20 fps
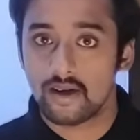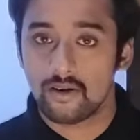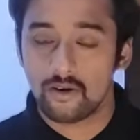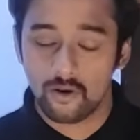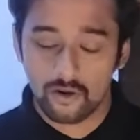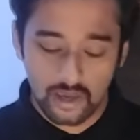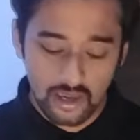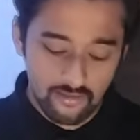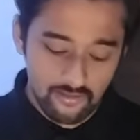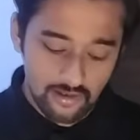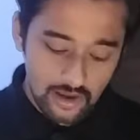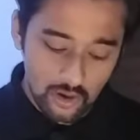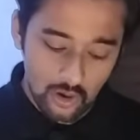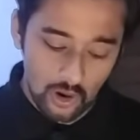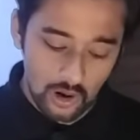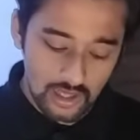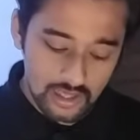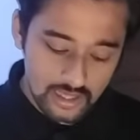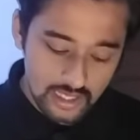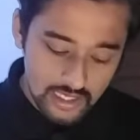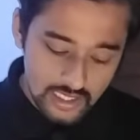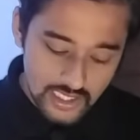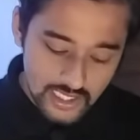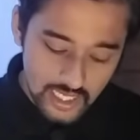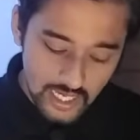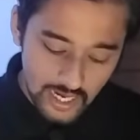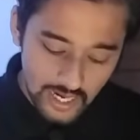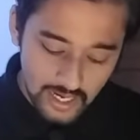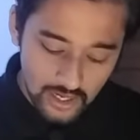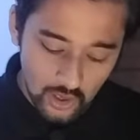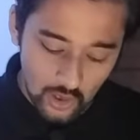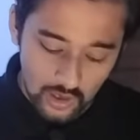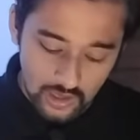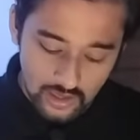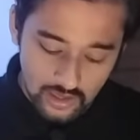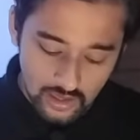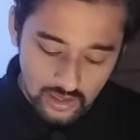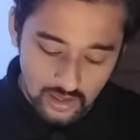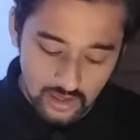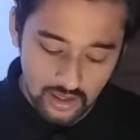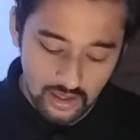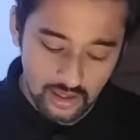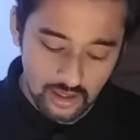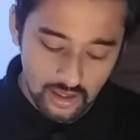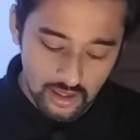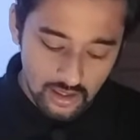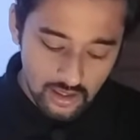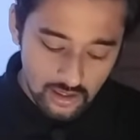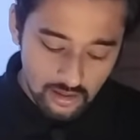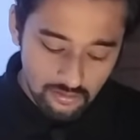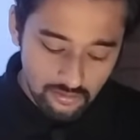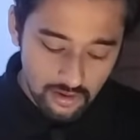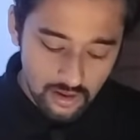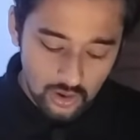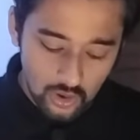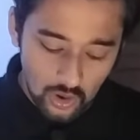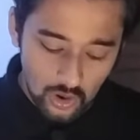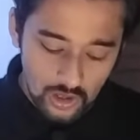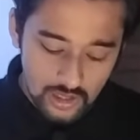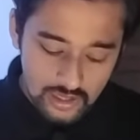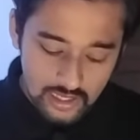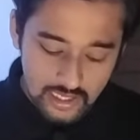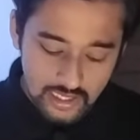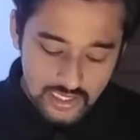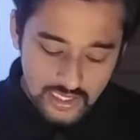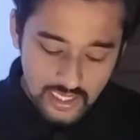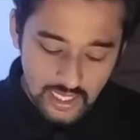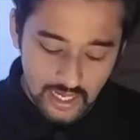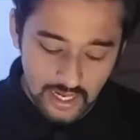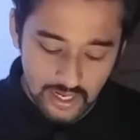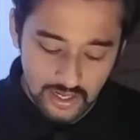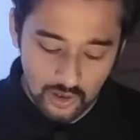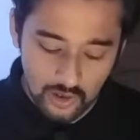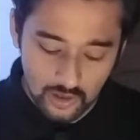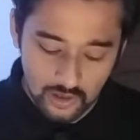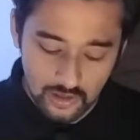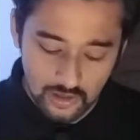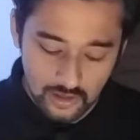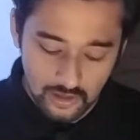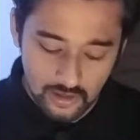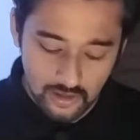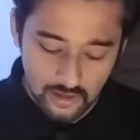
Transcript: Okay, we call this head on. We call this head on.